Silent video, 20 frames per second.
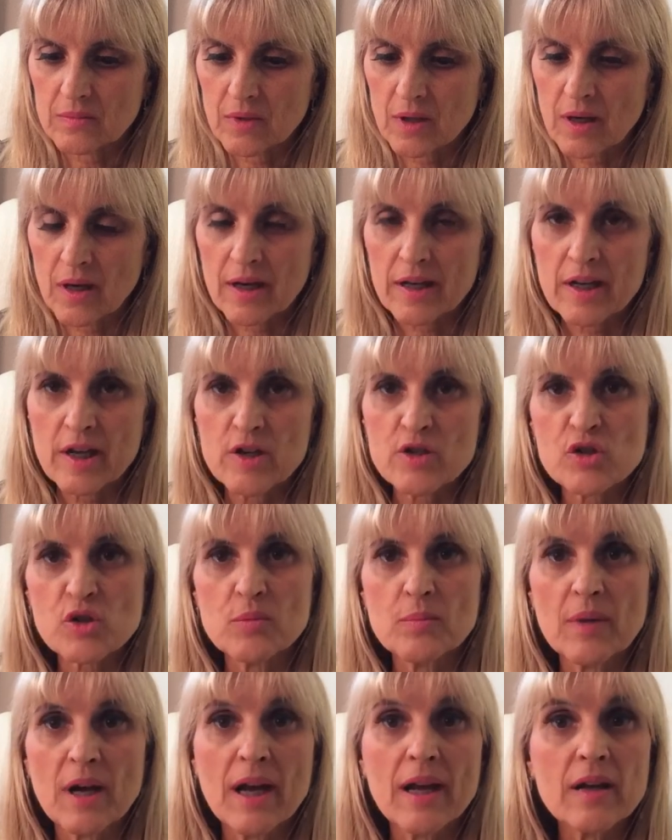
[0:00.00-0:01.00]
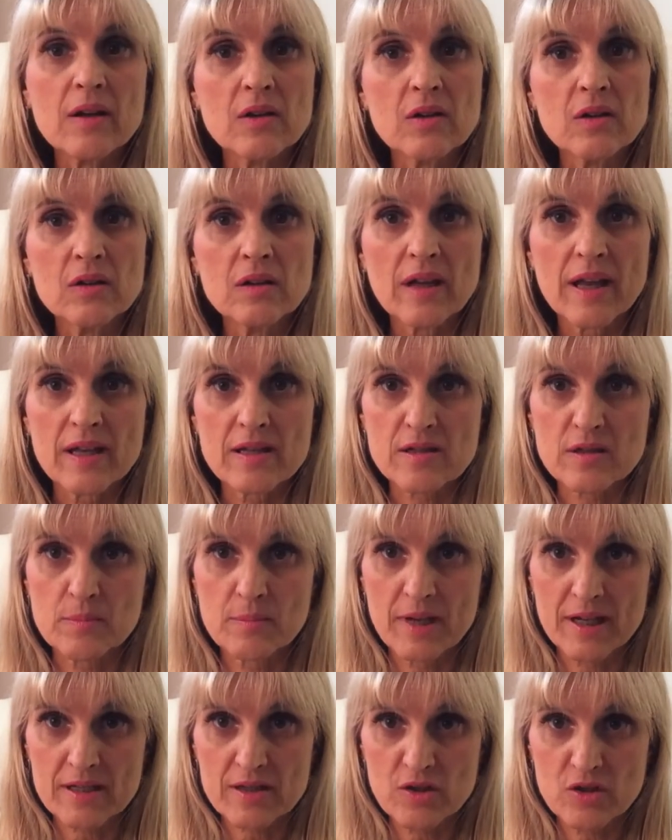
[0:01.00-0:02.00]
Archangel Michael has a
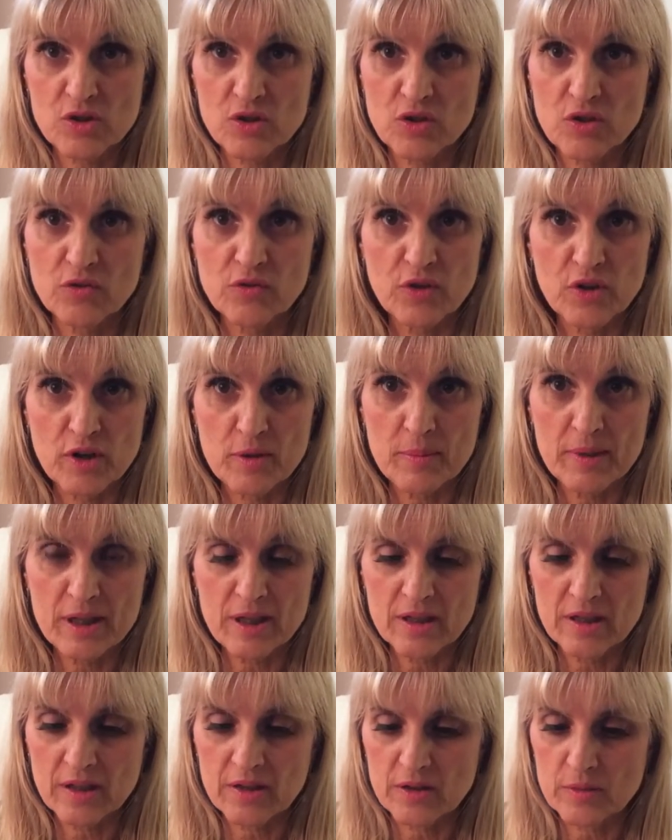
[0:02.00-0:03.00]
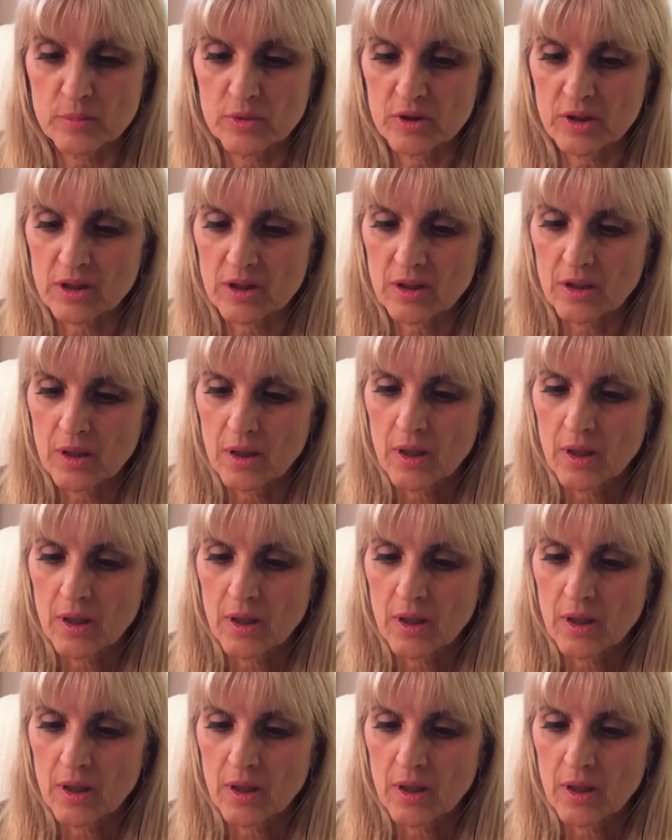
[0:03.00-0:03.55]
message at the very beginning of the book.